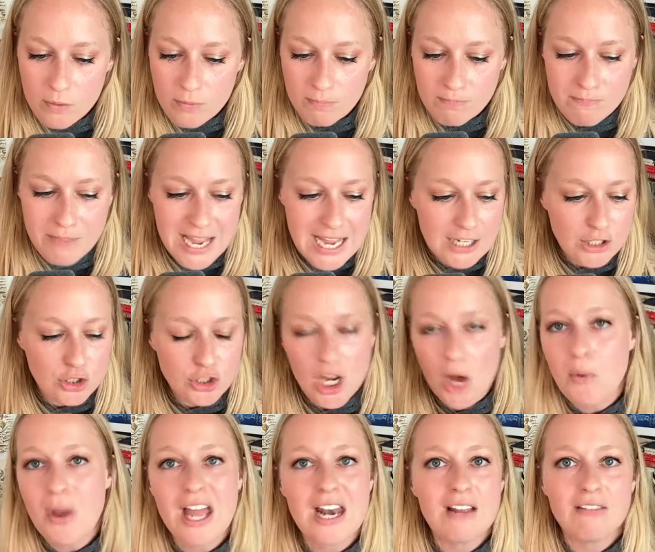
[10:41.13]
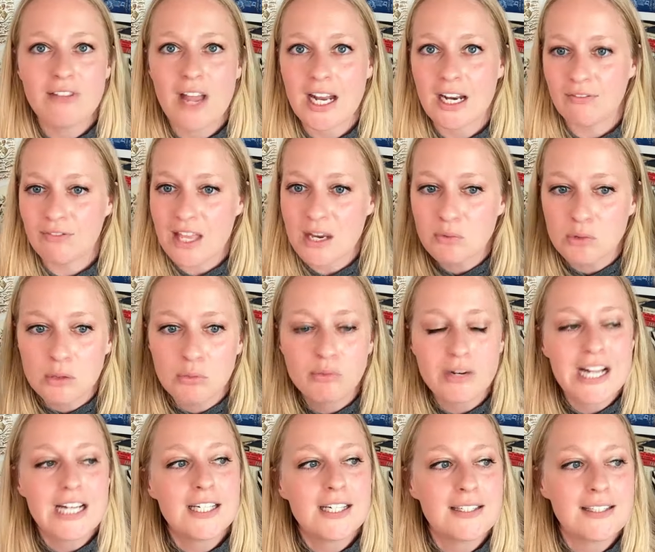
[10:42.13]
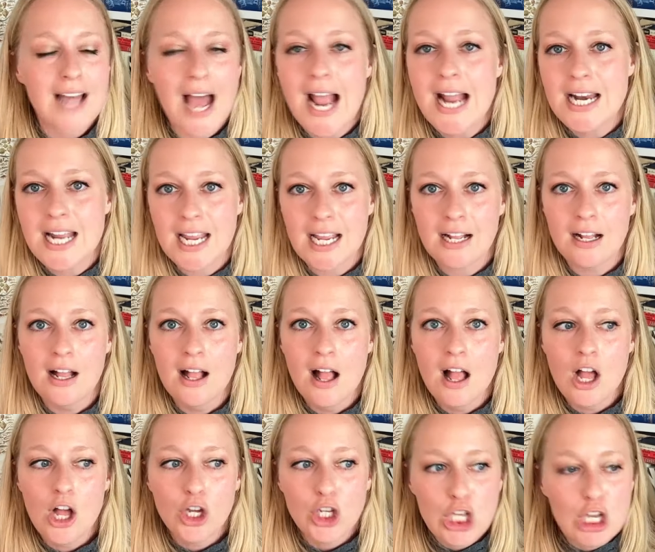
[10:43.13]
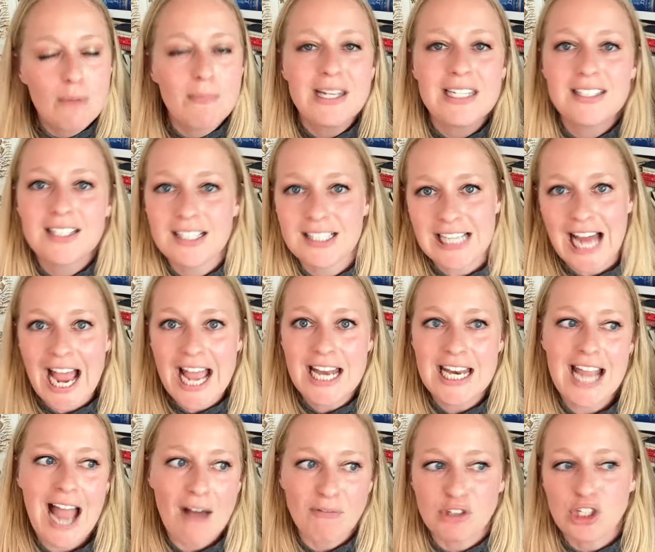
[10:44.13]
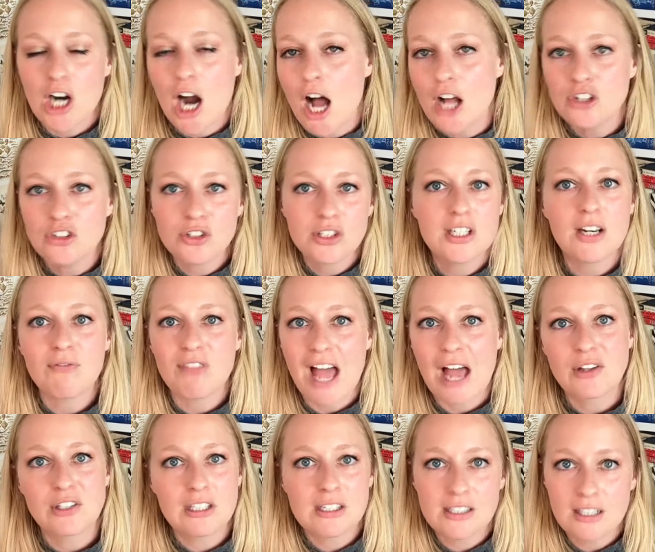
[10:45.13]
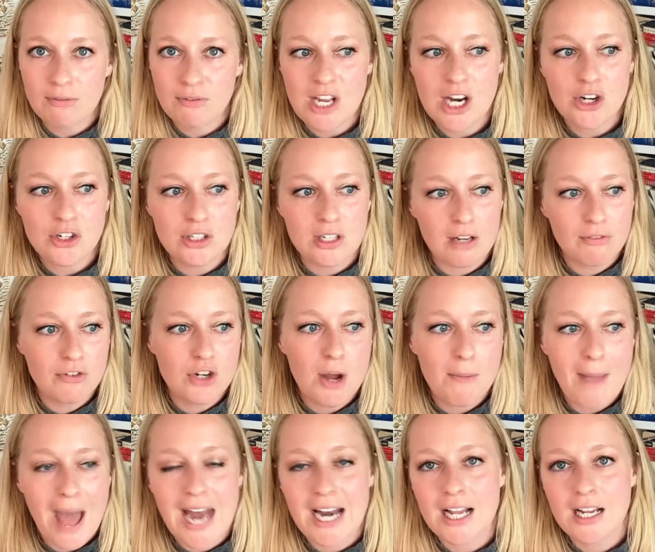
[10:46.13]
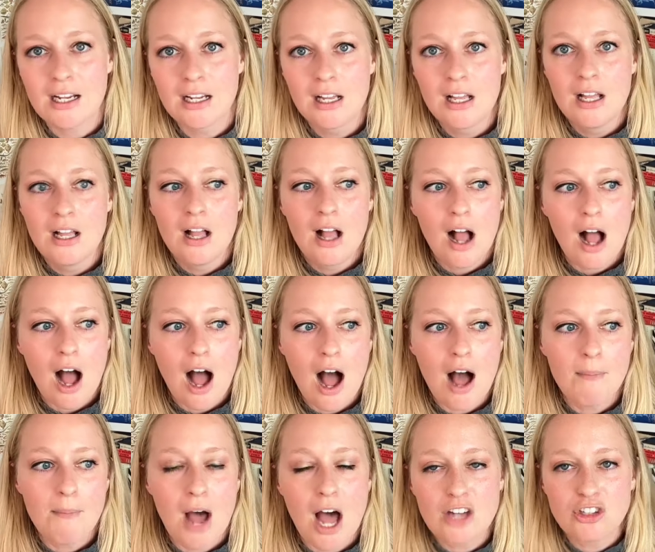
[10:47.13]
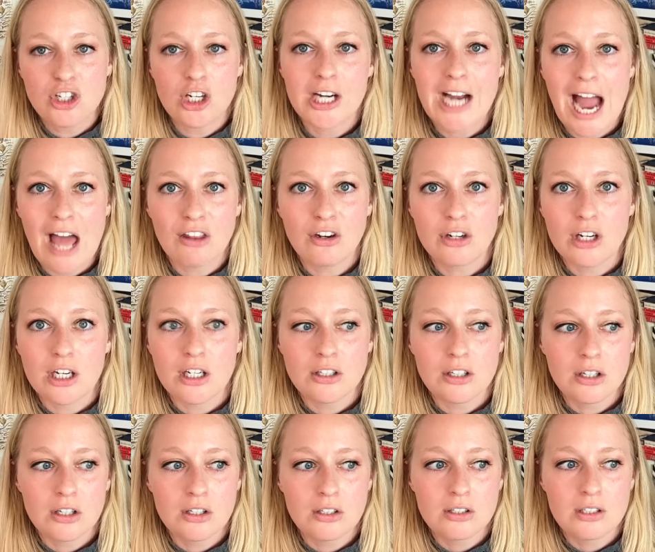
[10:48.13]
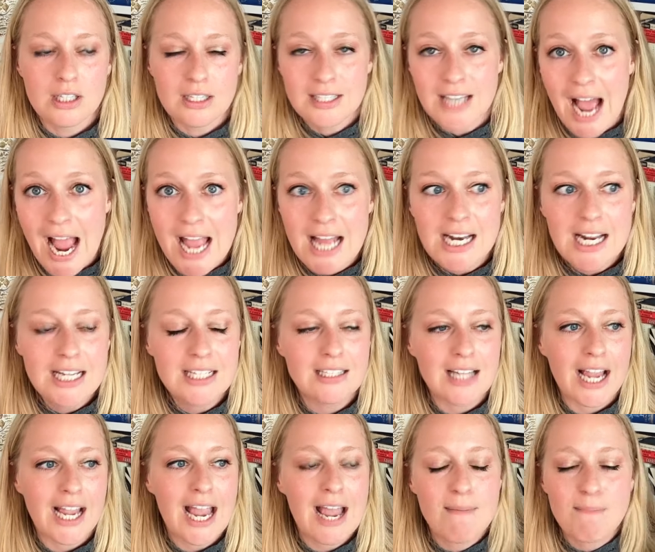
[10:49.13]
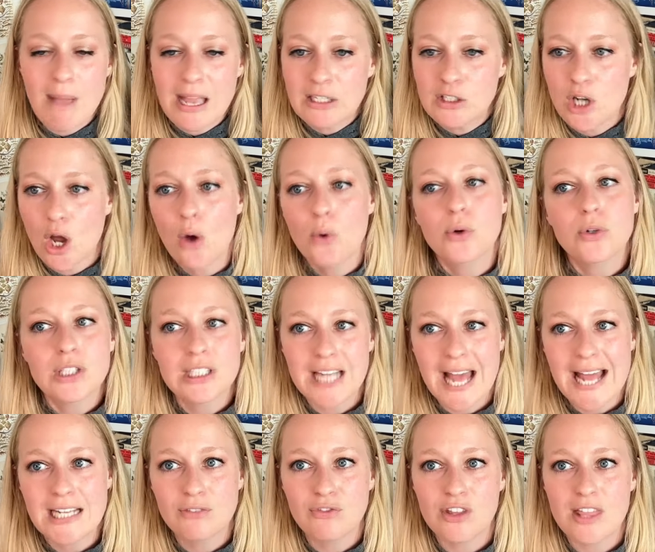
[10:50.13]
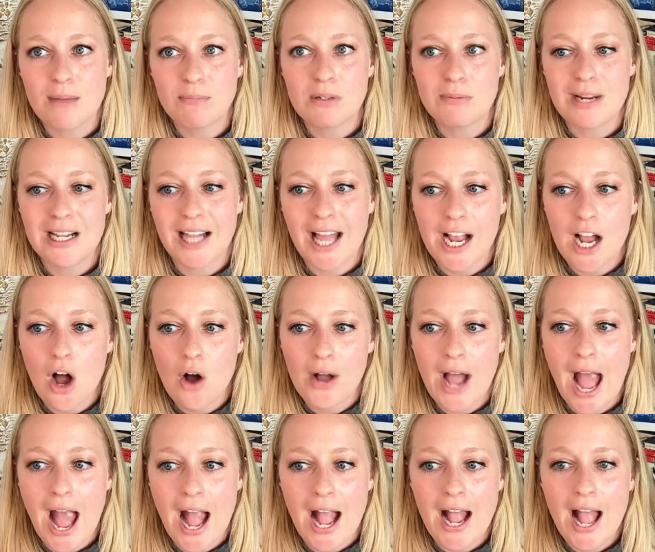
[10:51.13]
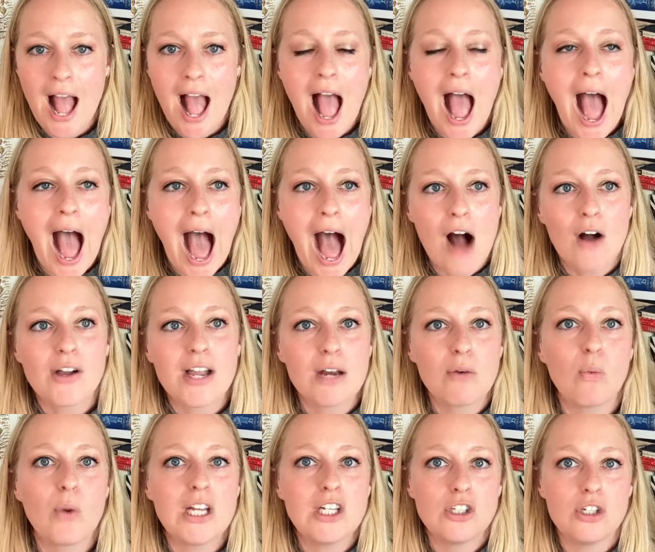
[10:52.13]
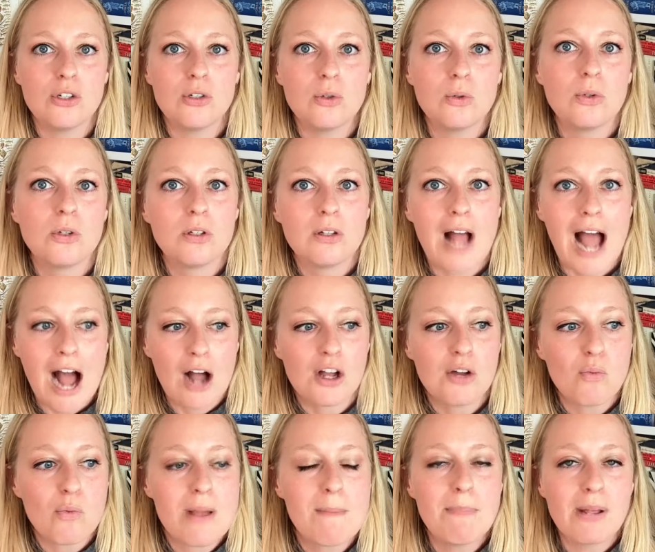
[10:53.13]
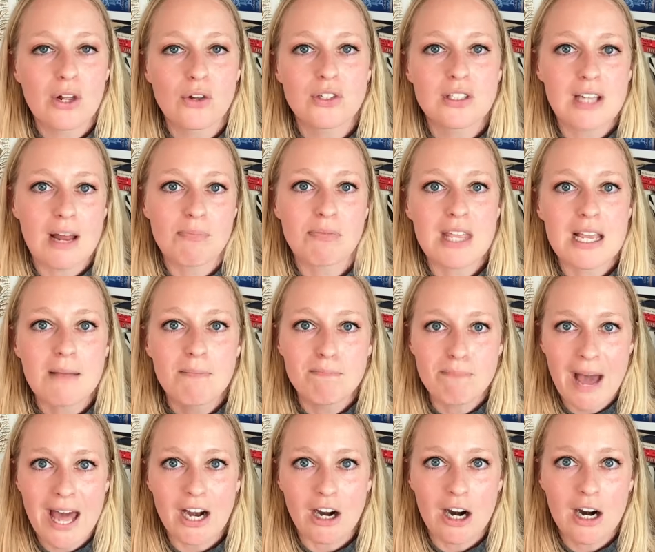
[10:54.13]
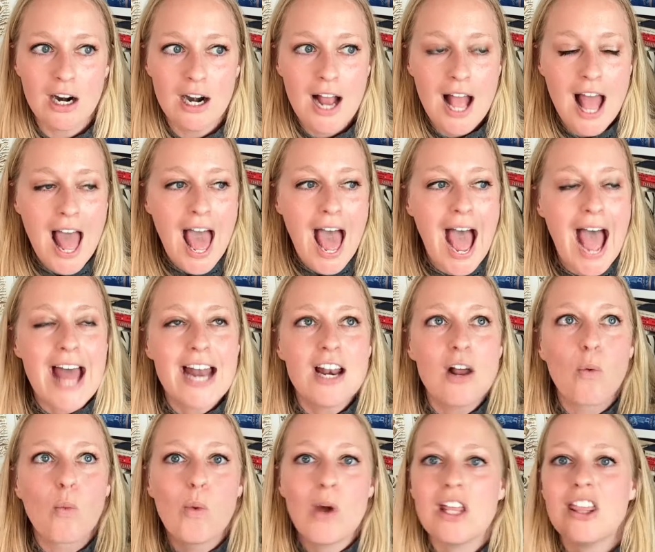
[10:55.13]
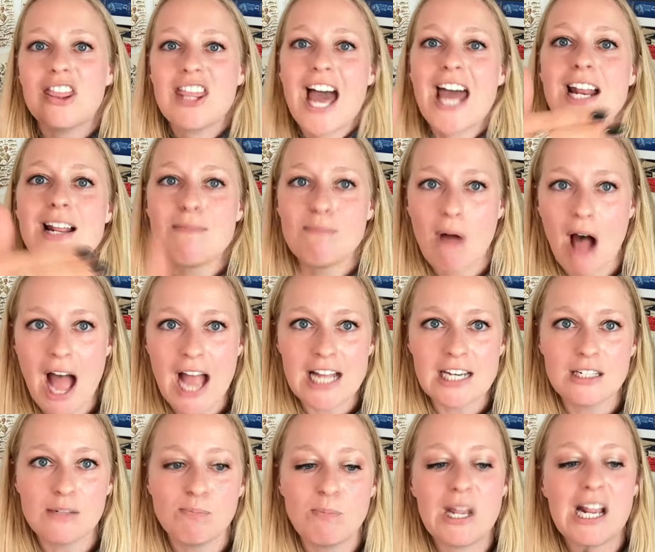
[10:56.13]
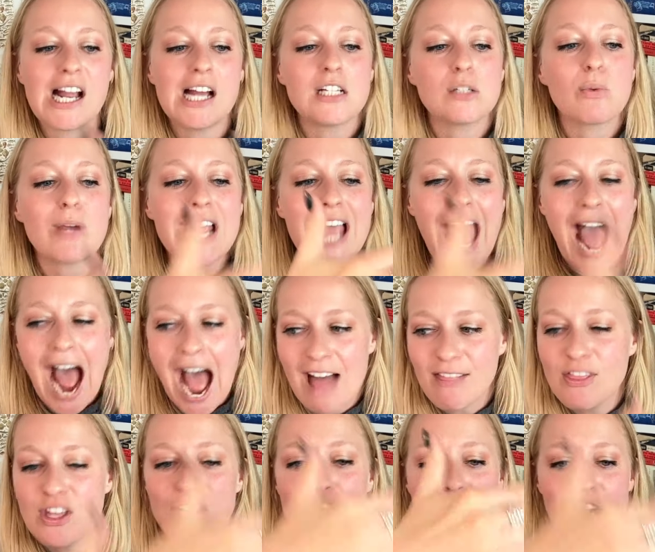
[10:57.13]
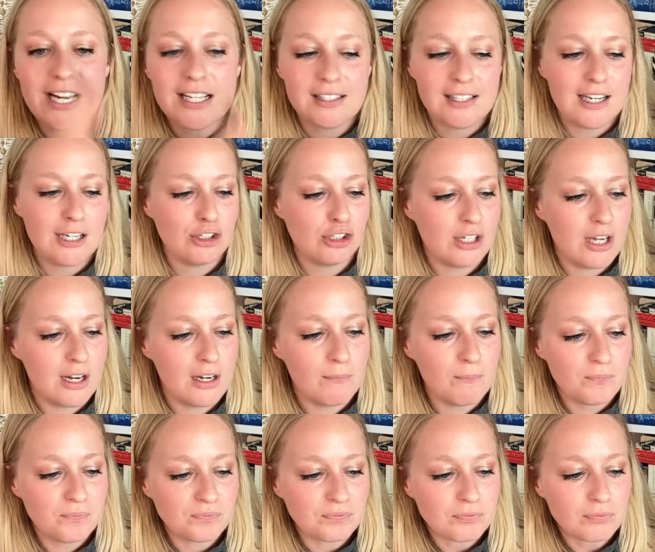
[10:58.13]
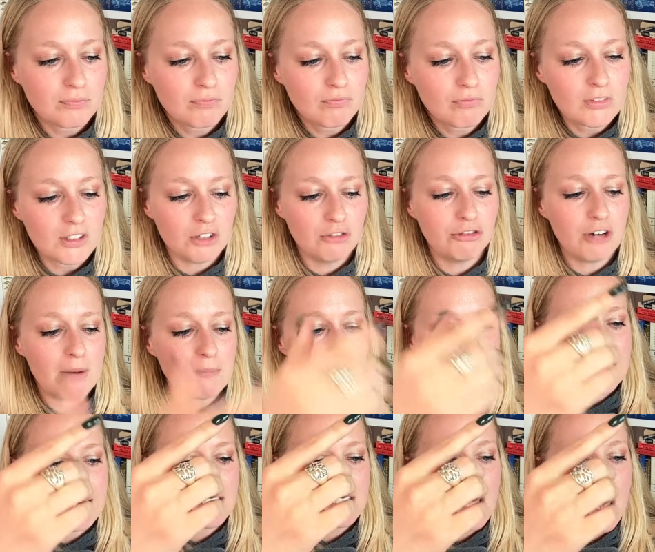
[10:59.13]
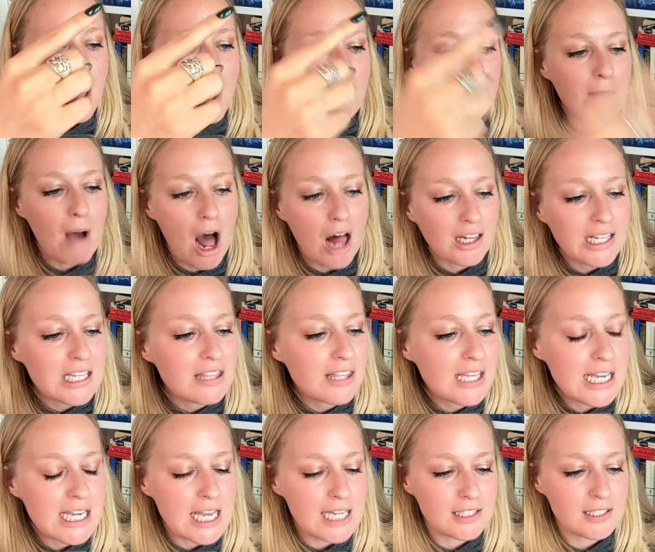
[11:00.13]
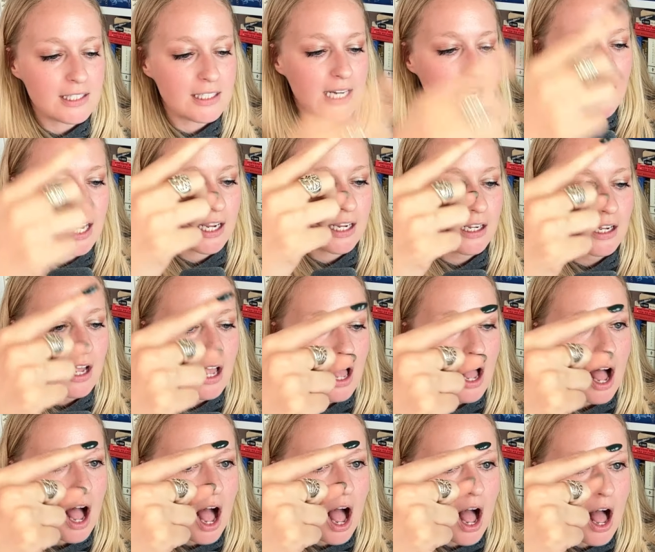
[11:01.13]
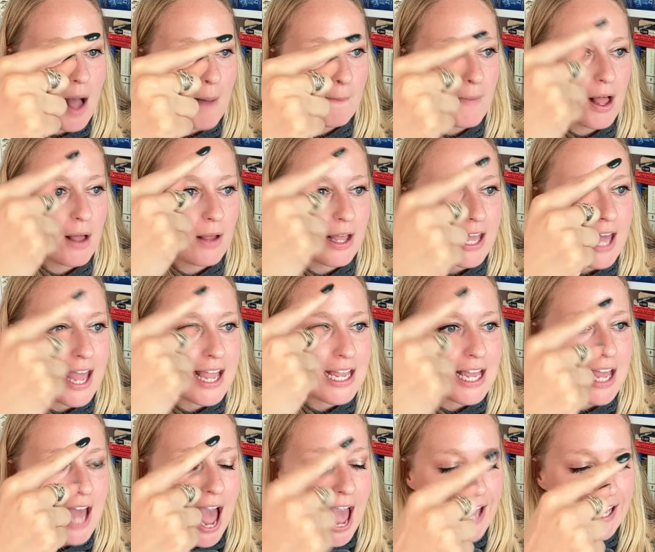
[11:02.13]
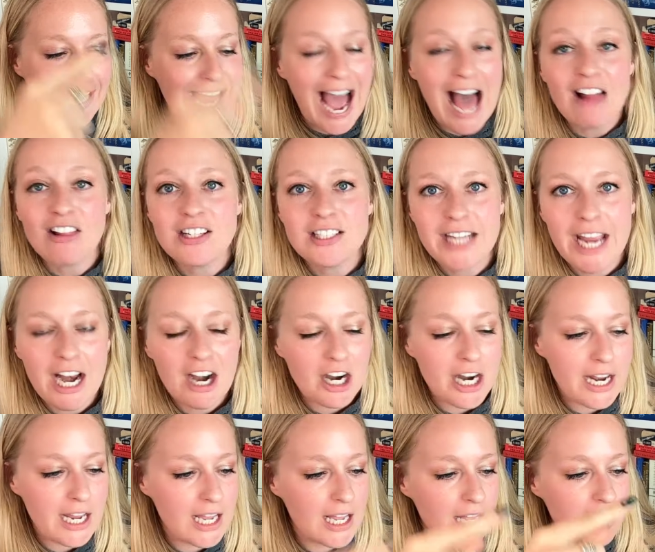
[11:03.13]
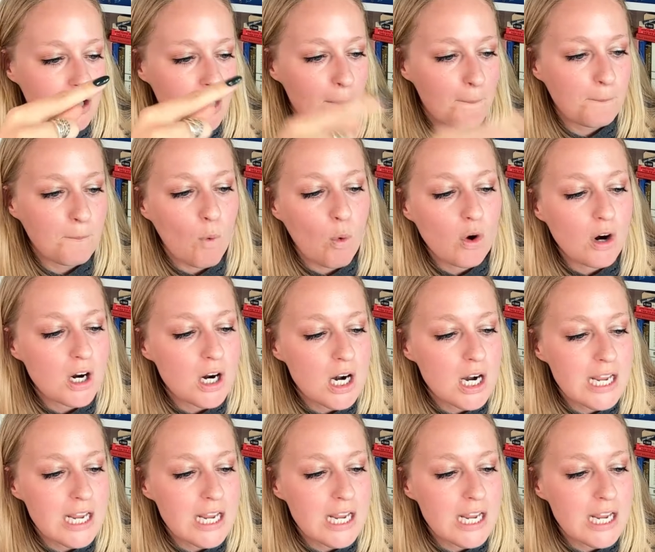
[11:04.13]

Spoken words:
being so innovative. They were redesigning human society after hundreds of thousands of years of nomadic hunter-gatherer societies. Like, it made total sense for them to be like, okay, how can we build something better? And with that in mind, because we had the transition from these polytheistic, egalitarian, more